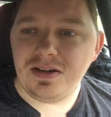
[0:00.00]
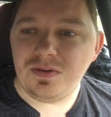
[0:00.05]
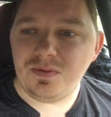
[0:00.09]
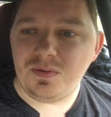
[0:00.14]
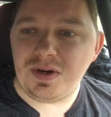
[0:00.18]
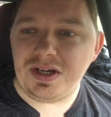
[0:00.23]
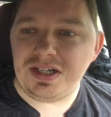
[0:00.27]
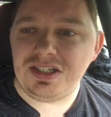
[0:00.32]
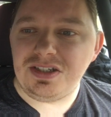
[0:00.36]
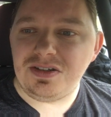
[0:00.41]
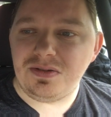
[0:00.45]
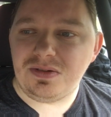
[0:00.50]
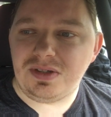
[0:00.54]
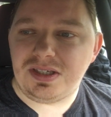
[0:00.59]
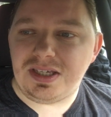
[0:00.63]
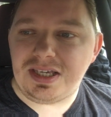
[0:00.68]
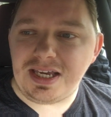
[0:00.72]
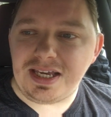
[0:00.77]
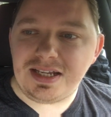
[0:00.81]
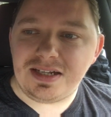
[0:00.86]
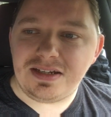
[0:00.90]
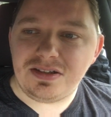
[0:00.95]
when you
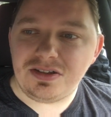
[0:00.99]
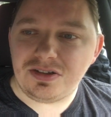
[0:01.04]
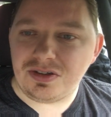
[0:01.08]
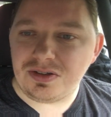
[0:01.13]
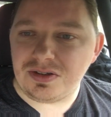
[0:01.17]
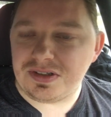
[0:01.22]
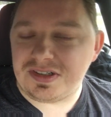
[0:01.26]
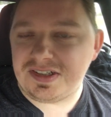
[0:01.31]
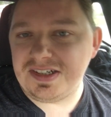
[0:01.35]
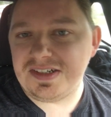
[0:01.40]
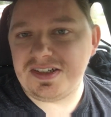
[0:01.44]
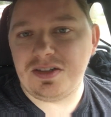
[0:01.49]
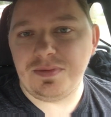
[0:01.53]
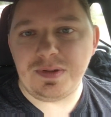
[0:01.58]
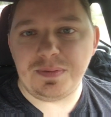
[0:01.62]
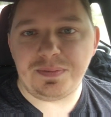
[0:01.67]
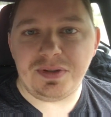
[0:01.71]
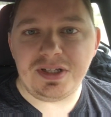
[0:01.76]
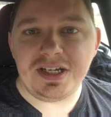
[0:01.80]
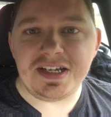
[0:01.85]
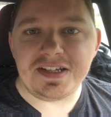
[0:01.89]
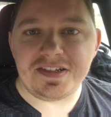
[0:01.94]
get your system
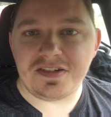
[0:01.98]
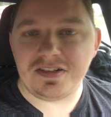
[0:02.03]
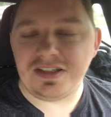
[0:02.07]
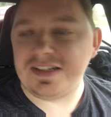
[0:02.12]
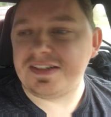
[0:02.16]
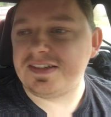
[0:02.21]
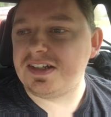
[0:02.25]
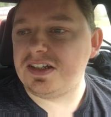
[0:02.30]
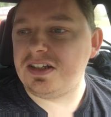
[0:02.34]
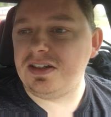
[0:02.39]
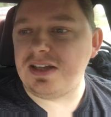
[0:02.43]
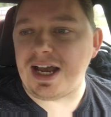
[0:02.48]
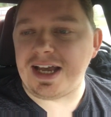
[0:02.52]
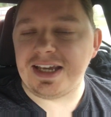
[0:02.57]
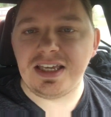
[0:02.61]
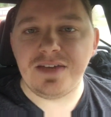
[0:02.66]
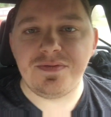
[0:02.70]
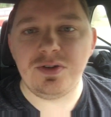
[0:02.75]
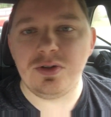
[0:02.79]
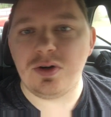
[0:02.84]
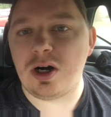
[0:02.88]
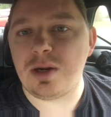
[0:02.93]
in place. So let's say I
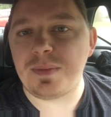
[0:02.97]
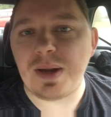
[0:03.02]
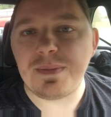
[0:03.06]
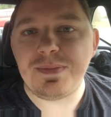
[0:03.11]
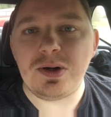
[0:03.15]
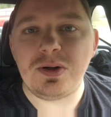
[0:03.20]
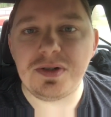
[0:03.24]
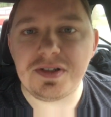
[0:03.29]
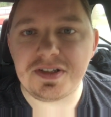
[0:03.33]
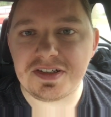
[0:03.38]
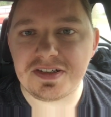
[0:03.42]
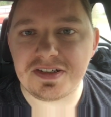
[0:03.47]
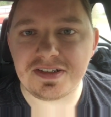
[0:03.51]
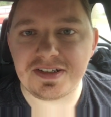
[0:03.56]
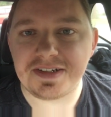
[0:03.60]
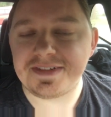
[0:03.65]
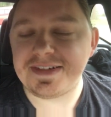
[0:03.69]
give you all my bonuses.